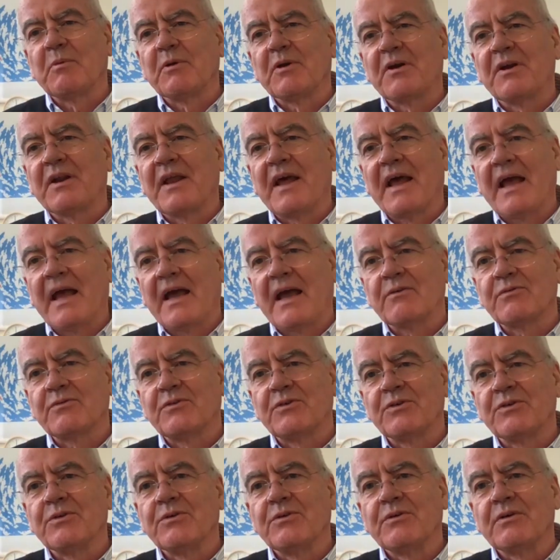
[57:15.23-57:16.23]
going to have
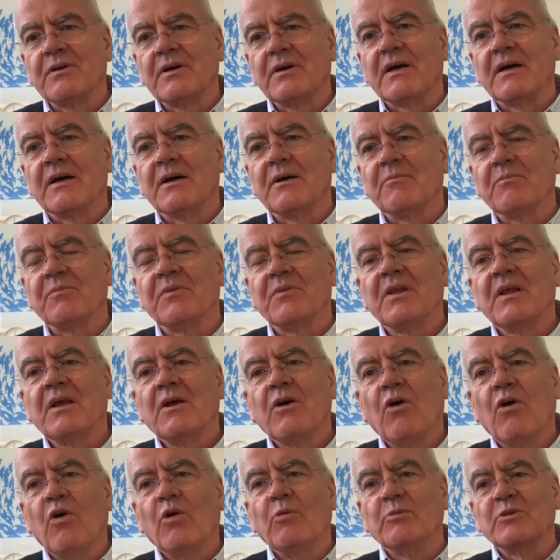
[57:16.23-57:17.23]
to,
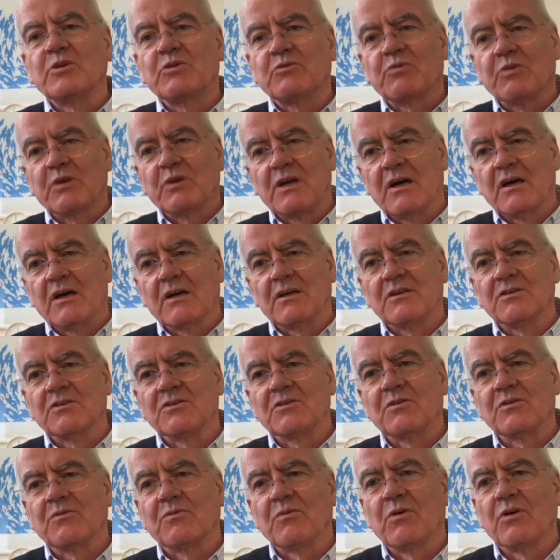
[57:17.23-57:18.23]
almost
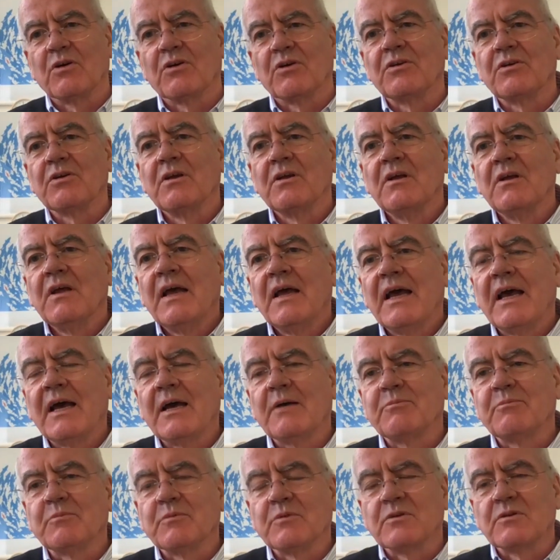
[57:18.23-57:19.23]
regardless of what
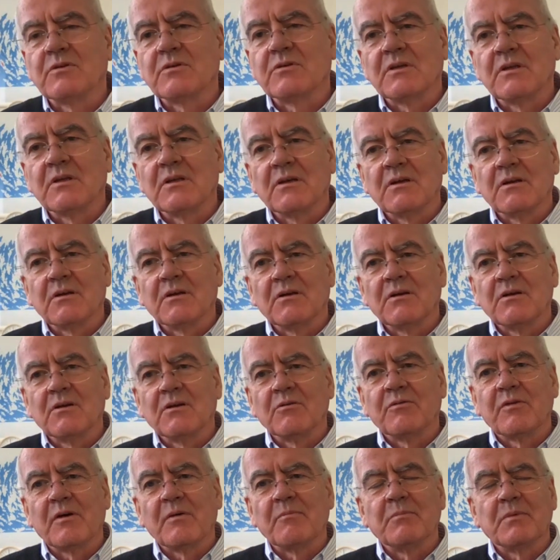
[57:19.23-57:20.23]
happens in
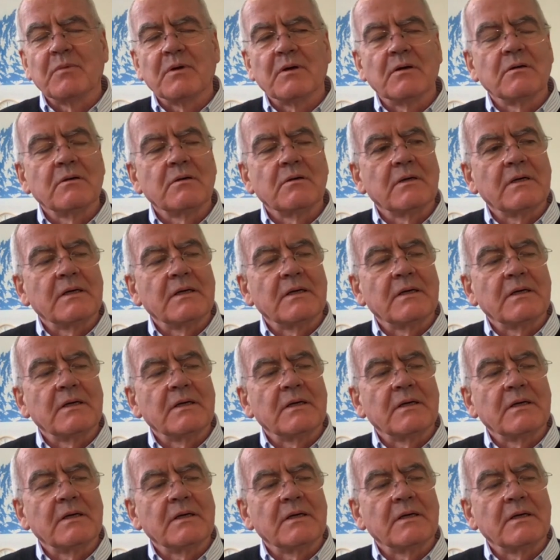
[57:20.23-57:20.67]
November.